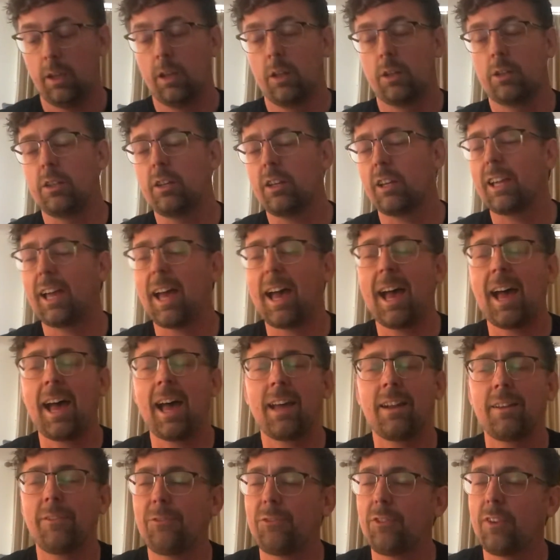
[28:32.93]
You
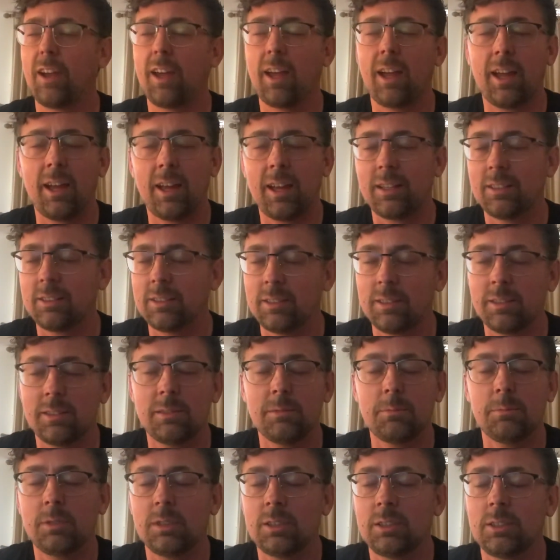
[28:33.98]
got a friend
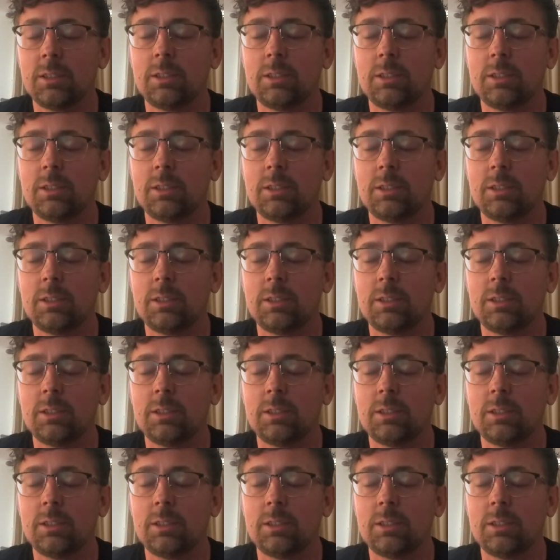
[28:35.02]
in me.